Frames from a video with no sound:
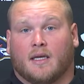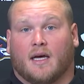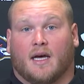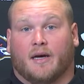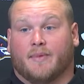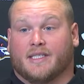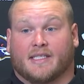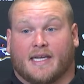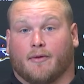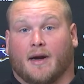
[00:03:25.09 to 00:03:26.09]
and
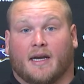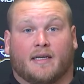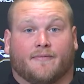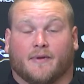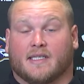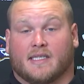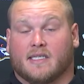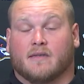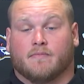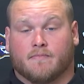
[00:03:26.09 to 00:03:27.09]
just get ready for the
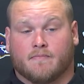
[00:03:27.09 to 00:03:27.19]
season.